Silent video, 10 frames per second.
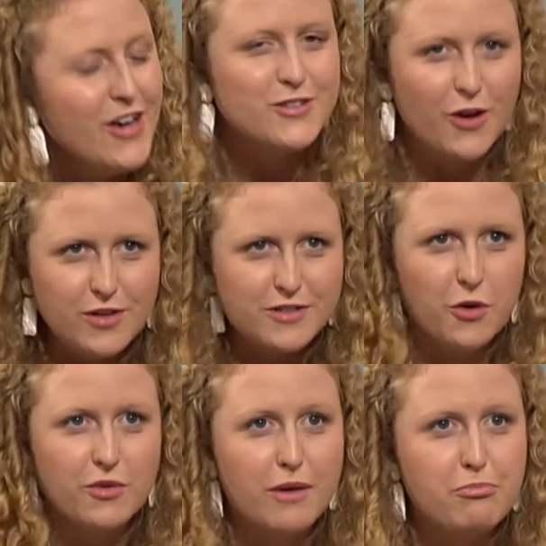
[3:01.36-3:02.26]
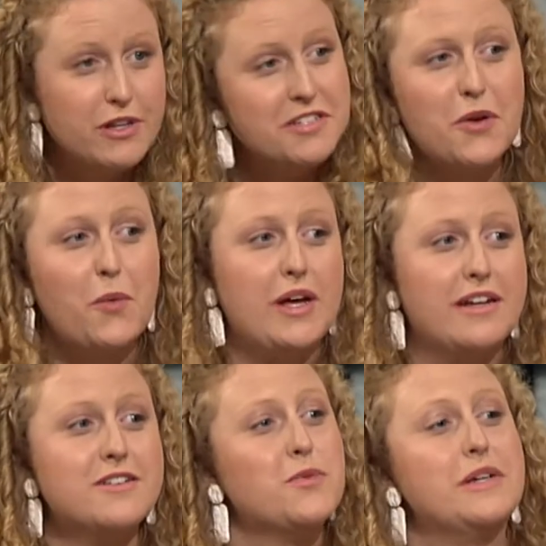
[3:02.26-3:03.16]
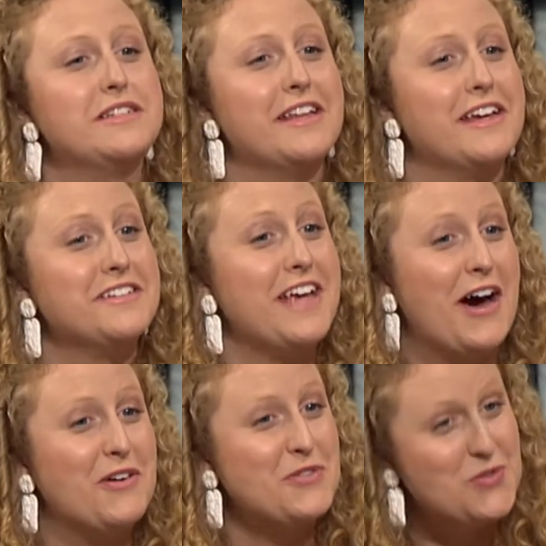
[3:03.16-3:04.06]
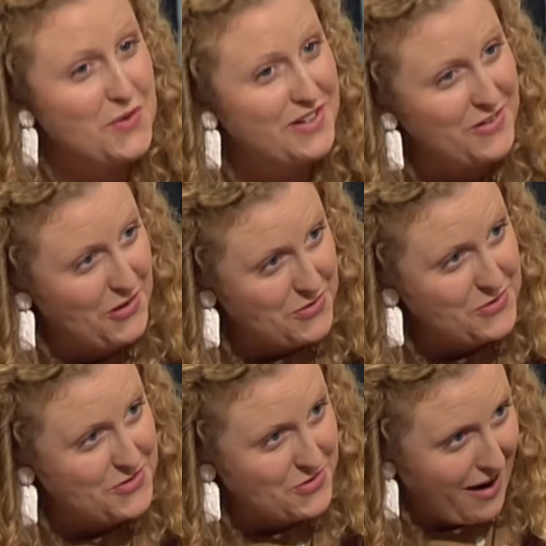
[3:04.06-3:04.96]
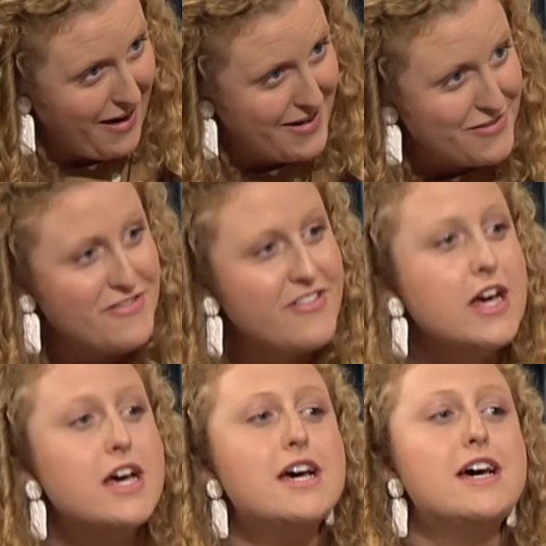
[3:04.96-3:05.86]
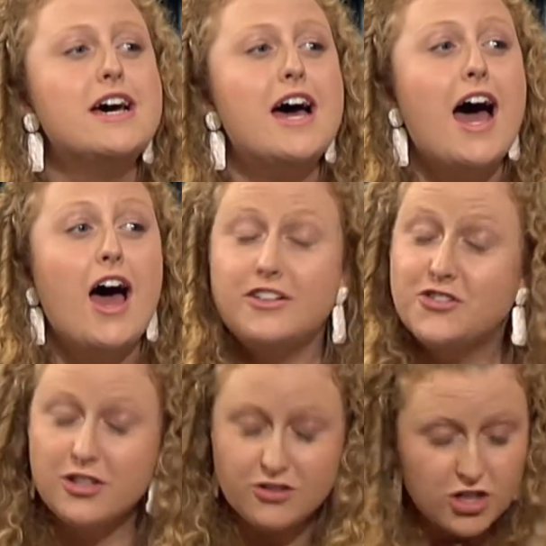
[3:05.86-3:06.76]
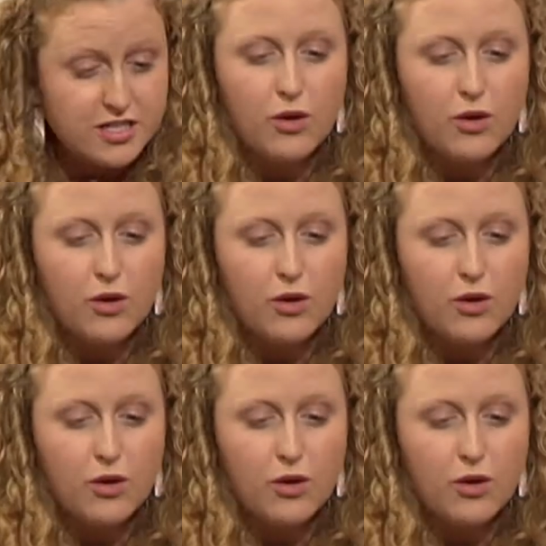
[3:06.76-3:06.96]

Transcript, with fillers: so it's called A Brisk Wind Whistling Down Twin Oak Drive. It's a short title. It's just, just